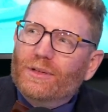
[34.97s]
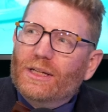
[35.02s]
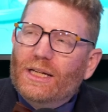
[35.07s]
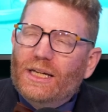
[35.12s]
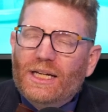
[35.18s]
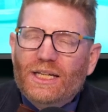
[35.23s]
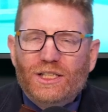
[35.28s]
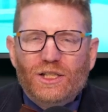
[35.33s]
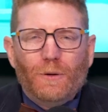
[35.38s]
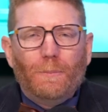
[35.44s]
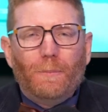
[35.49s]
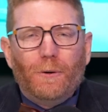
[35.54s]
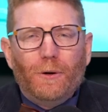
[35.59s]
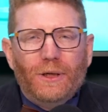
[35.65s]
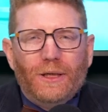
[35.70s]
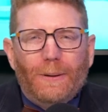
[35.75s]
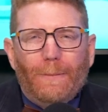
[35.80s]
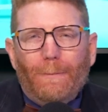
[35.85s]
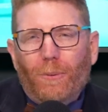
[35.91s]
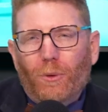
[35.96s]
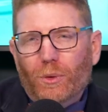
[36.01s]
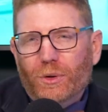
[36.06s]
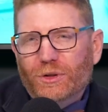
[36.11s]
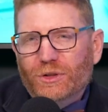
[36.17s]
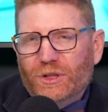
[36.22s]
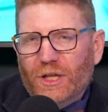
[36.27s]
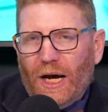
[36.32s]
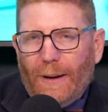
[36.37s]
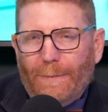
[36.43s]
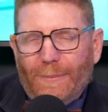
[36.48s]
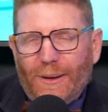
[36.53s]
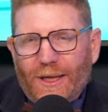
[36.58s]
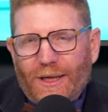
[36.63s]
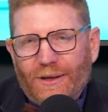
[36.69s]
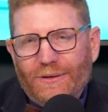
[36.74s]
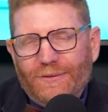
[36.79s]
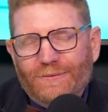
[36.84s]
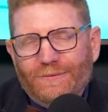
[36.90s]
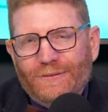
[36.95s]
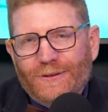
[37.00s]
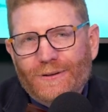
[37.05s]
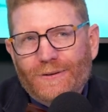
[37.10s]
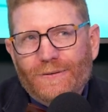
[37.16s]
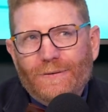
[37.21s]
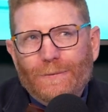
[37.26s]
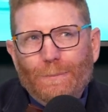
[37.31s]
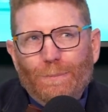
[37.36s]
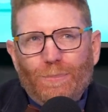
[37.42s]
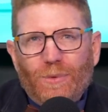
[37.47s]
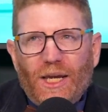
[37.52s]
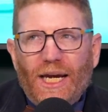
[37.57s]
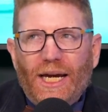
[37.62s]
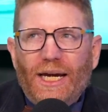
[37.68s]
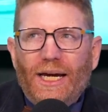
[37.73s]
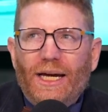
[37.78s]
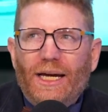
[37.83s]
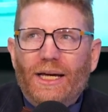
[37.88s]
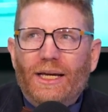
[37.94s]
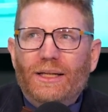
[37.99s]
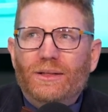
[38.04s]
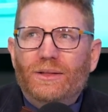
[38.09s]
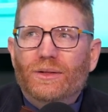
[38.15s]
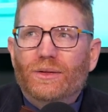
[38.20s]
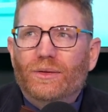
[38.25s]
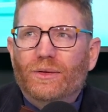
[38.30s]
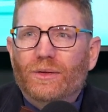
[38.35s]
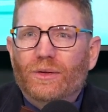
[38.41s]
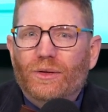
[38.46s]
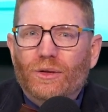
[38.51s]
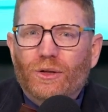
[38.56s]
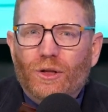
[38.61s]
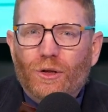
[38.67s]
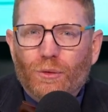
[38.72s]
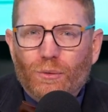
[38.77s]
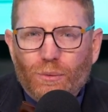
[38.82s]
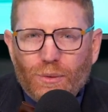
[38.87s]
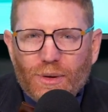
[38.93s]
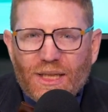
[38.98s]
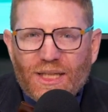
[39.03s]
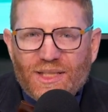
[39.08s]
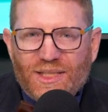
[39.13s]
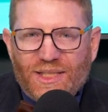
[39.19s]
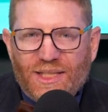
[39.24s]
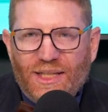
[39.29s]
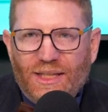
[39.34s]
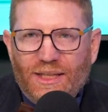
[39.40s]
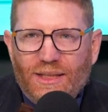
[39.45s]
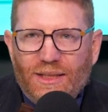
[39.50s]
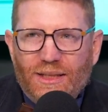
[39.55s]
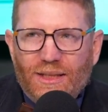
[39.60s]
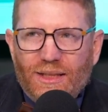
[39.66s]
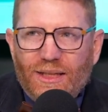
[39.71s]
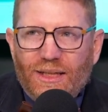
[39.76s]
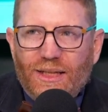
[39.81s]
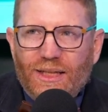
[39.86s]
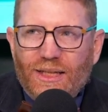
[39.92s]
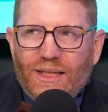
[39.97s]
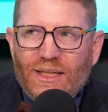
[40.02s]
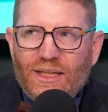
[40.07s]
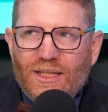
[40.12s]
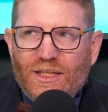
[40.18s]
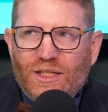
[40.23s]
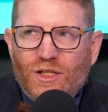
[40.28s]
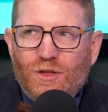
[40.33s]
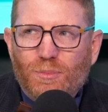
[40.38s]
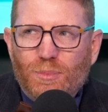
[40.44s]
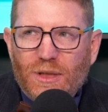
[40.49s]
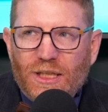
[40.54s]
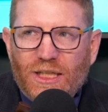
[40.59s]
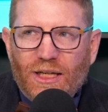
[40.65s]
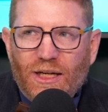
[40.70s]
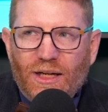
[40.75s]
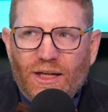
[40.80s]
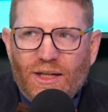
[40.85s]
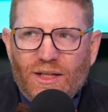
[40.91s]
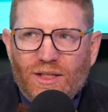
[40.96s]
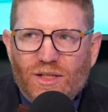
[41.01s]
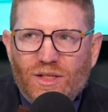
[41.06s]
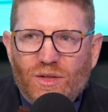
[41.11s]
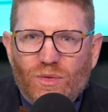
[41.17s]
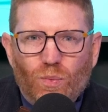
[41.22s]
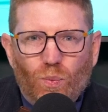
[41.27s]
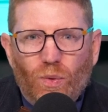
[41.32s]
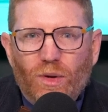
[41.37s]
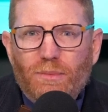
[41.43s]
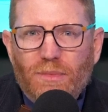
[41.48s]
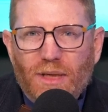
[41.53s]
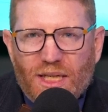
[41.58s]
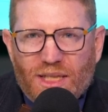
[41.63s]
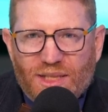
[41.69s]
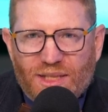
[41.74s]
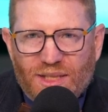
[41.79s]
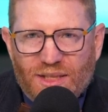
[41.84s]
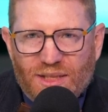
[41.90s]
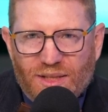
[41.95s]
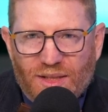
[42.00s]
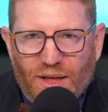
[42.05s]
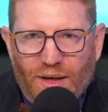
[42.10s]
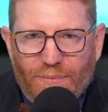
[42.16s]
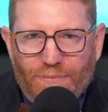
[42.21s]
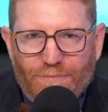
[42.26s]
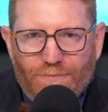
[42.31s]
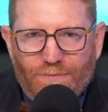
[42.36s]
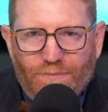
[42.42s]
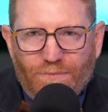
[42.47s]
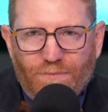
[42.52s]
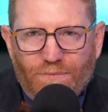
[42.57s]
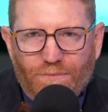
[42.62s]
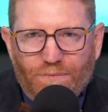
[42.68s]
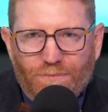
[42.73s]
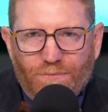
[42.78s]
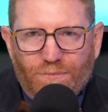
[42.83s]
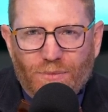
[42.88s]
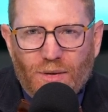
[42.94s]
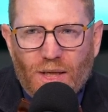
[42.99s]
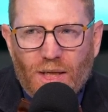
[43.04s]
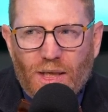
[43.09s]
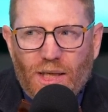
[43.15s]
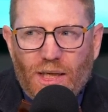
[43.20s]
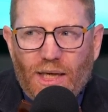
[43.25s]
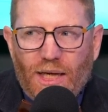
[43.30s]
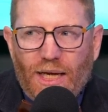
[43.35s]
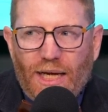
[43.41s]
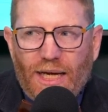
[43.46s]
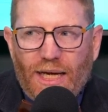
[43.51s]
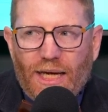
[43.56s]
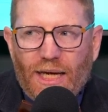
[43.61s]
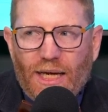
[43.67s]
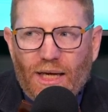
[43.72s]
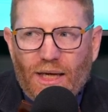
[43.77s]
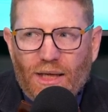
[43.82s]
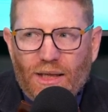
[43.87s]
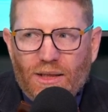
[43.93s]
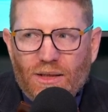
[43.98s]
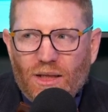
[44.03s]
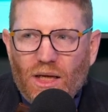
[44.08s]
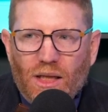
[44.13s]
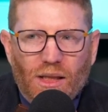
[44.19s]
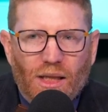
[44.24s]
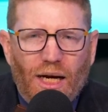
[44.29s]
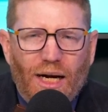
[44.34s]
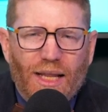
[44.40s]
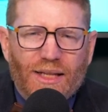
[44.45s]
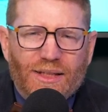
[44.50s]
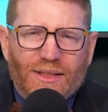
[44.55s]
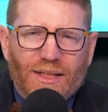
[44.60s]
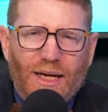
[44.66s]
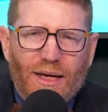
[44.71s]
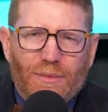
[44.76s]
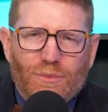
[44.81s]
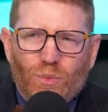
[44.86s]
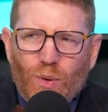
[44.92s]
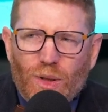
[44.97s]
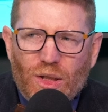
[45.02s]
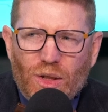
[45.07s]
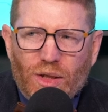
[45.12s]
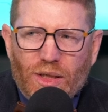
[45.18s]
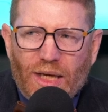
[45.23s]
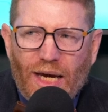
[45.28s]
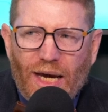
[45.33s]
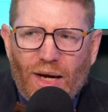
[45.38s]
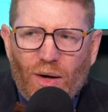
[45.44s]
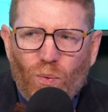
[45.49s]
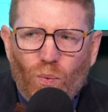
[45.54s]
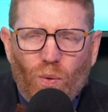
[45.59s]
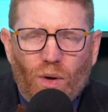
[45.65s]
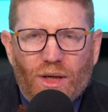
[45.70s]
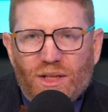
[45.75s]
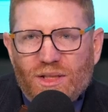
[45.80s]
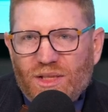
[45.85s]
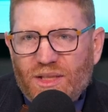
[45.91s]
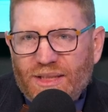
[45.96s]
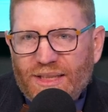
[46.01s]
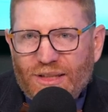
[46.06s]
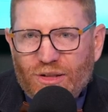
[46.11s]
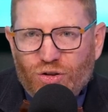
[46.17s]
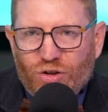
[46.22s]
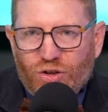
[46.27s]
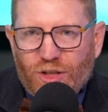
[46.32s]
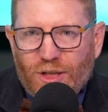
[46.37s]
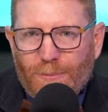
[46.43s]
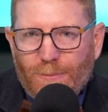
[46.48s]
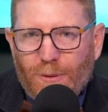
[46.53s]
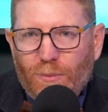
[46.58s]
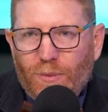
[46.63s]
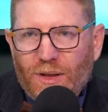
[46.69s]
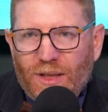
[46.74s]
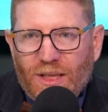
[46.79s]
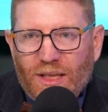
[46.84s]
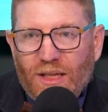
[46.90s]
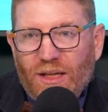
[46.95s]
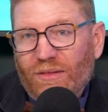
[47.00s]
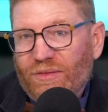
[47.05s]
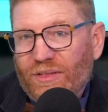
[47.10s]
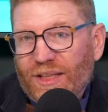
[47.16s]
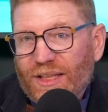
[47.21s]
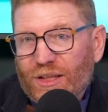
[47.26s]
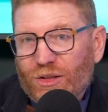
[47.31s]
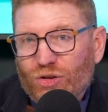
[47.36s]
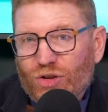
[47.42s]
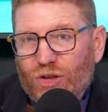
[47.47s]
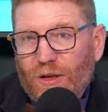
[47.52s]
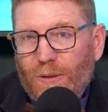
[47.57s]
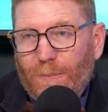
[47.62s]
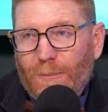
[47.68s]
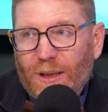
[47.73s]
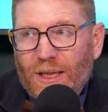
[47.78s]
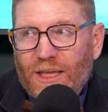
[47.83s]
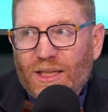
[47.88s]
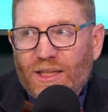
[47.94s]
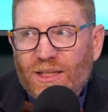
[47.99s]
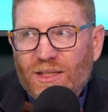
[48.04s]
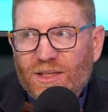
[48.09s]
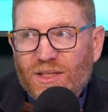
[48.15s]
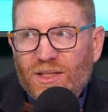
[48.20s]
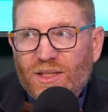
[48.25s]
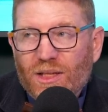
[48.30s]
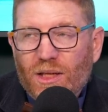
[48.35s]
it's a pretty important topic. And the reason is because we mix this up. And a lot of the time we look at what is leadership, and we think of leadership is